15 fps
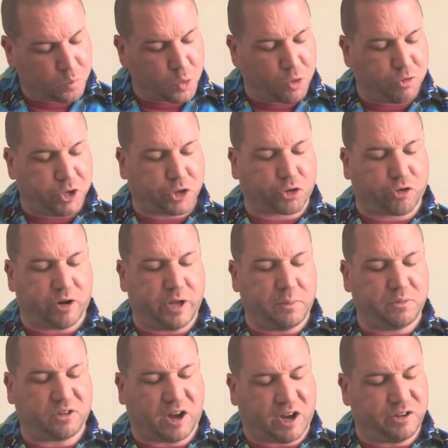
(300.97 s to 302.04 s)
Rich
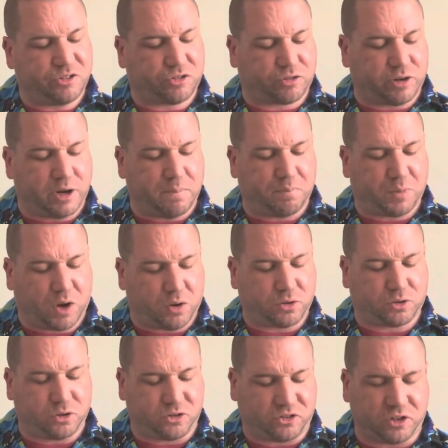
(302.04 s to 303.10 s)
creams, ice cream, hot
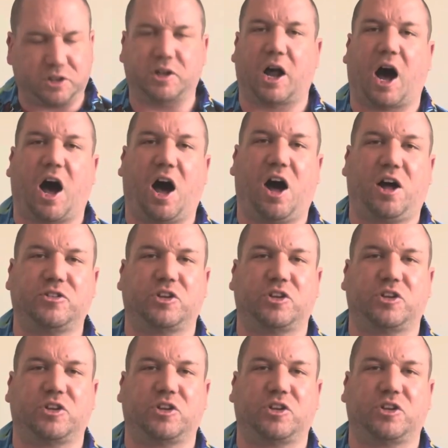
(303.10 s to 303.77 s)
custard, and hard